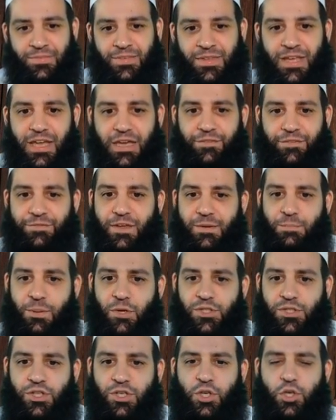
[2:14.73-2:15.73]
If a
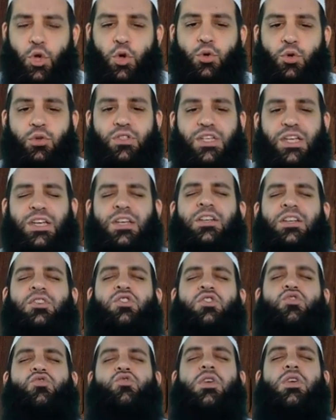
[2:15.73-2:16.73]
person goes
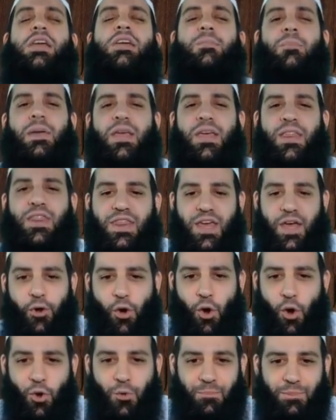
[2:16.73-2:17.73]
extreme in their
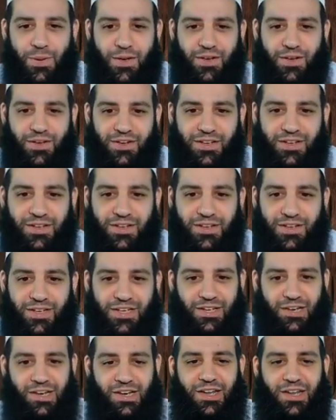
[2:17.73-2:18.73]
hope in
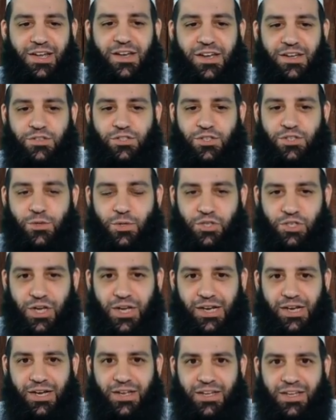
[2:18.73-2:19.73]
Allah Azza wa Jal
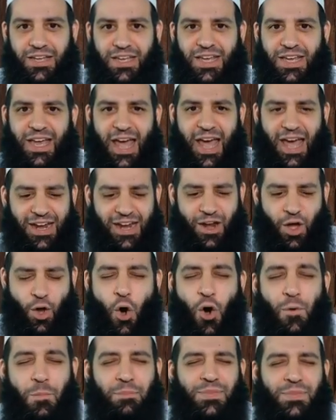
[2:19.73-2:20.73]
and
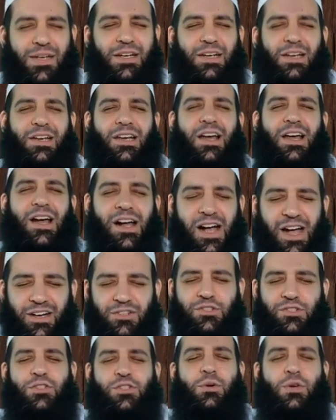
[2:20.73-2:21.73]
hoped in Allah
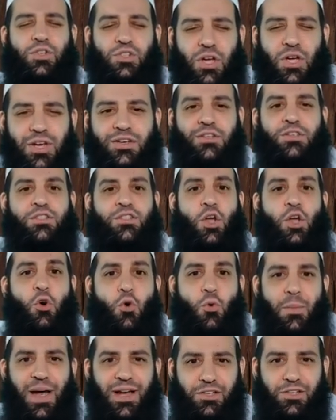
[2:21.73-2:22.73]
Azza wa Jal so
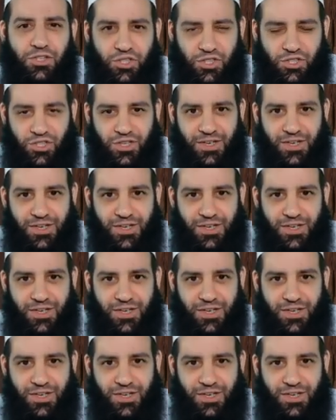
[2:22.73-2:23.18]
much